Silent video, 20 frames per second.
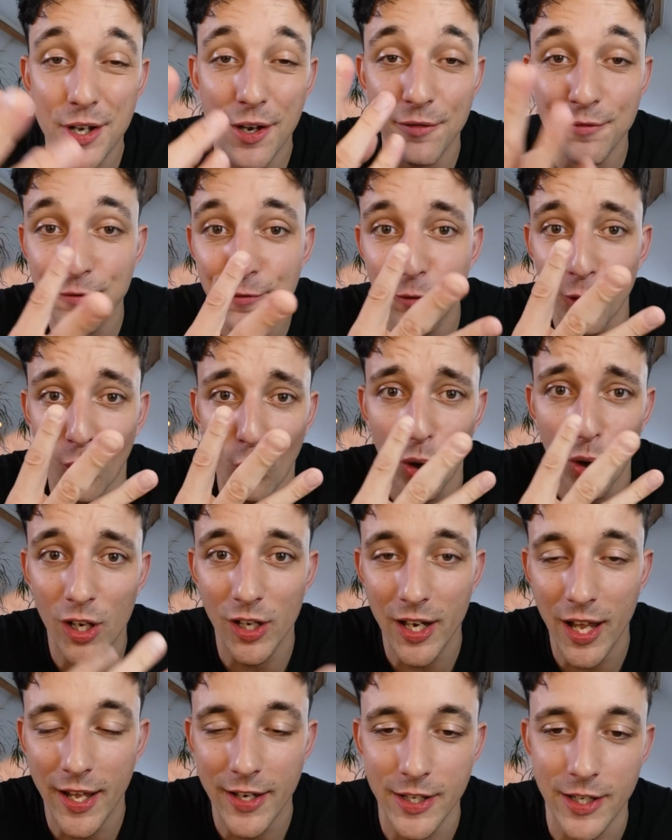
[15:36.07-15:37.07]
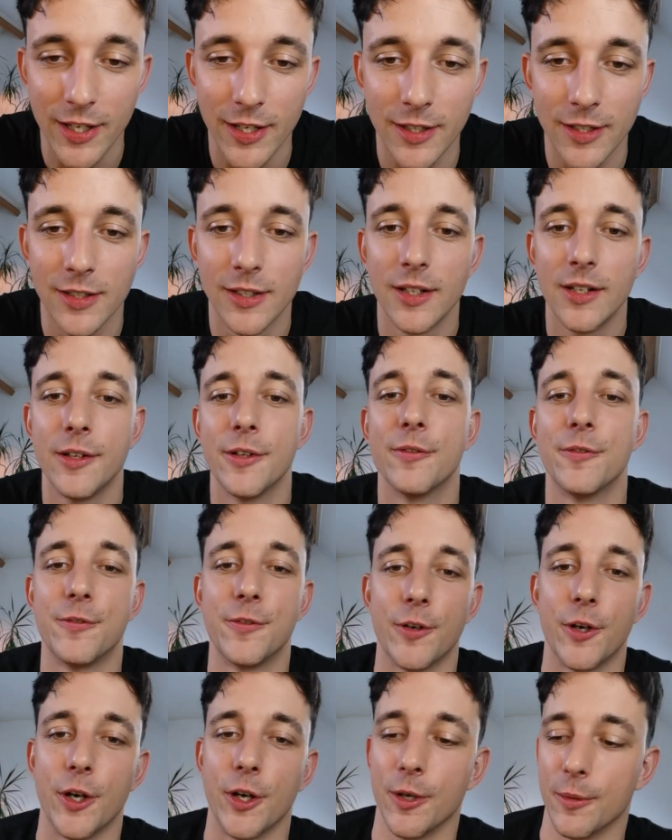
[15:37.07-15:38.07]
a four-letter
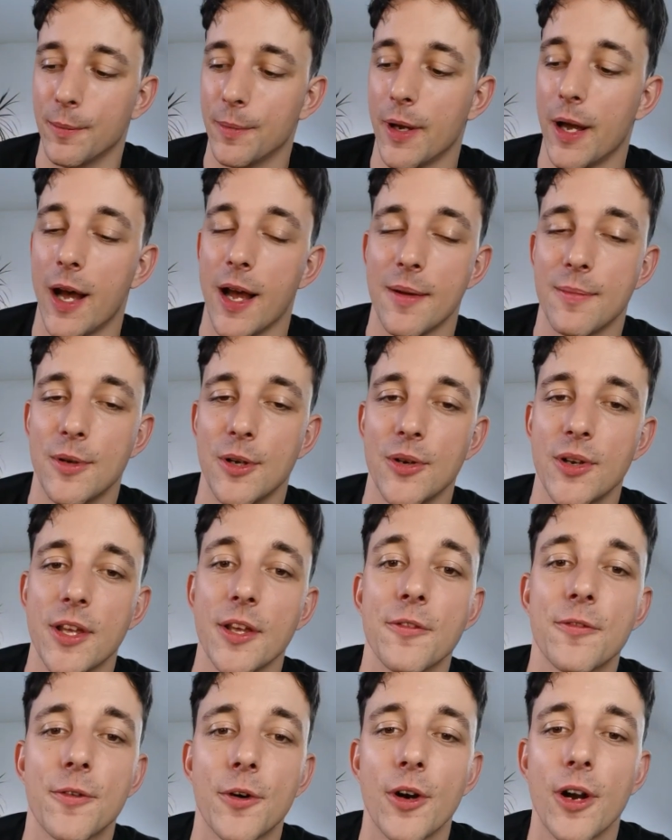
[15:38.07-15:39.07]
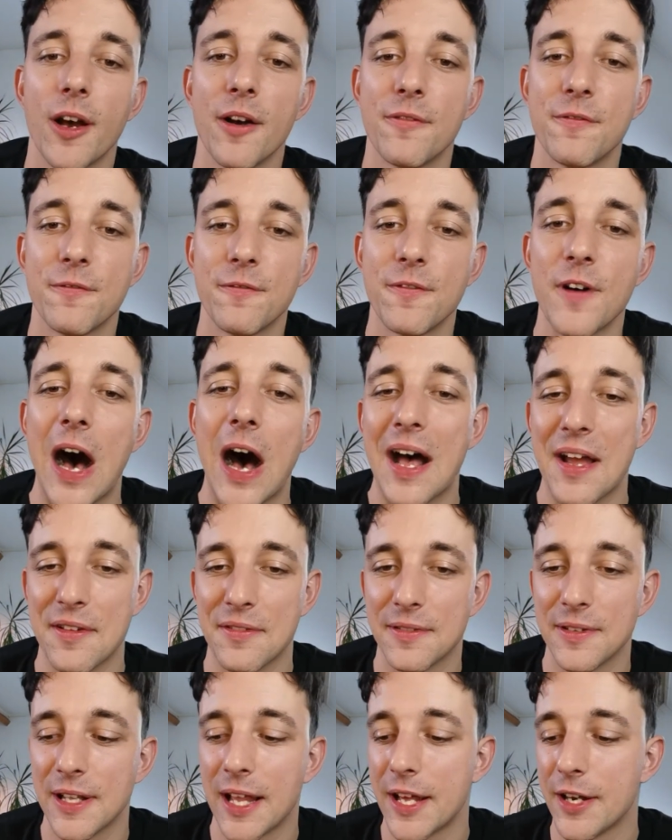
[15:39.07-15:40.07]
verb. I'm looking for a
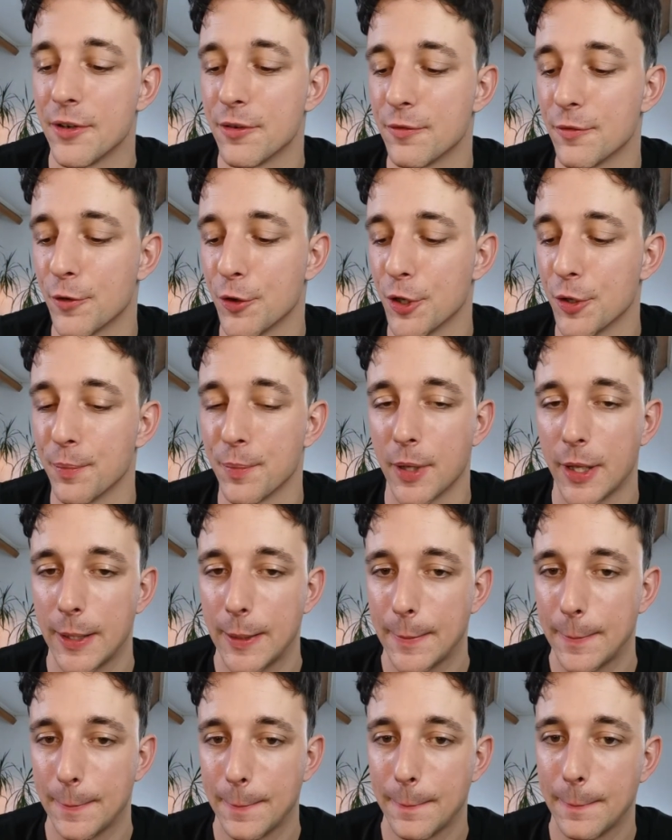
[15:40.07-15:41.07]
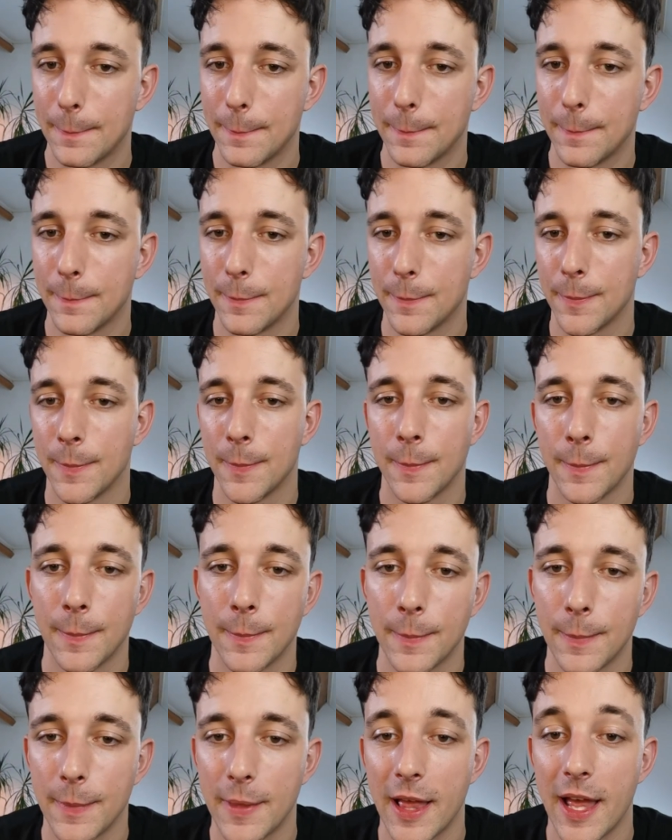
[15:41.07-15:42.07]
five-letter verb.
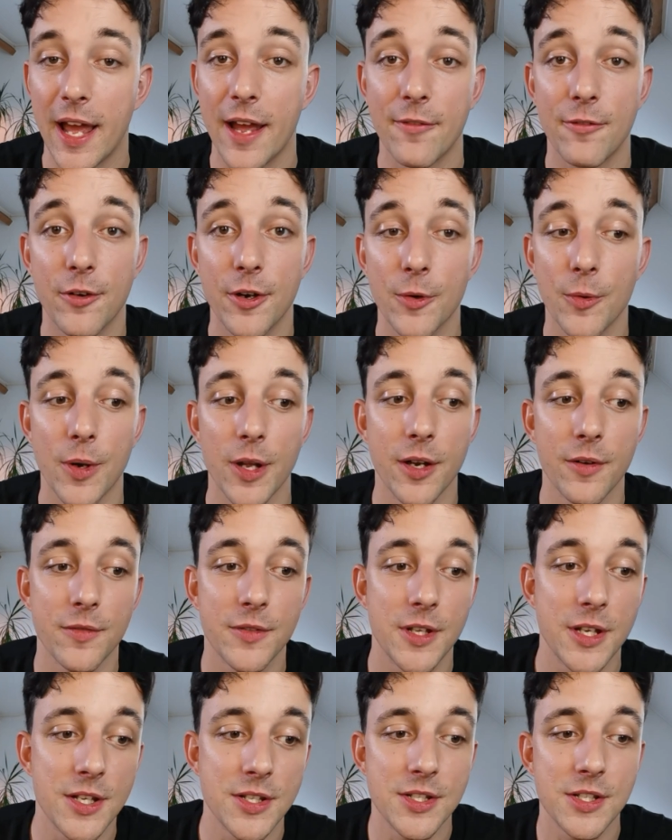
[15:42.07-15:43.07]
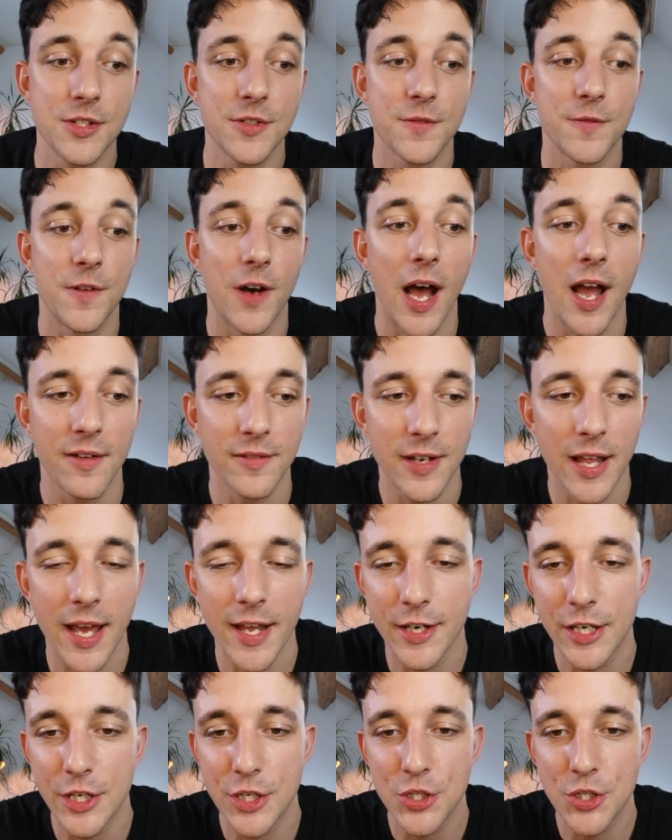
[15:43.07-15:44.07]
Every one of these is five
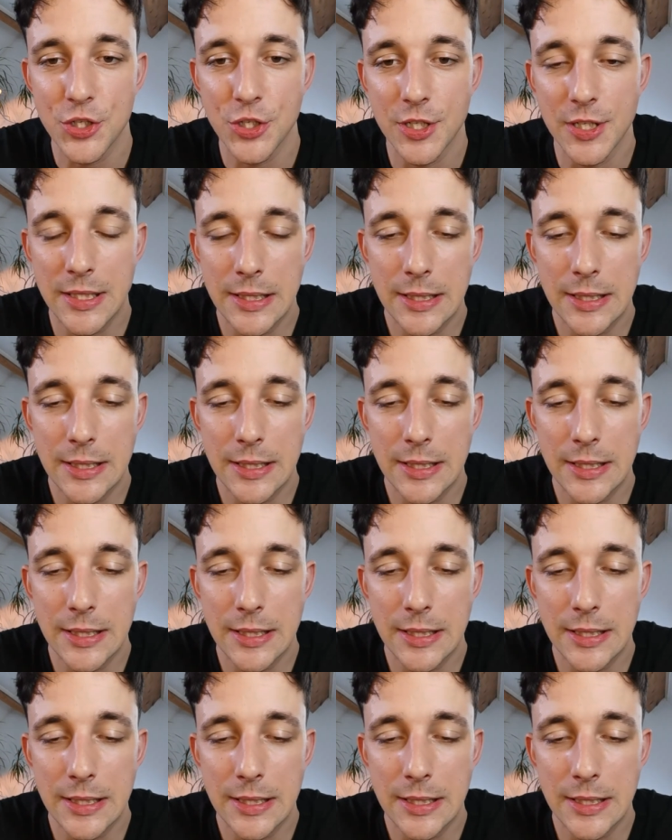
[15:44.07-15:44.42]
letters.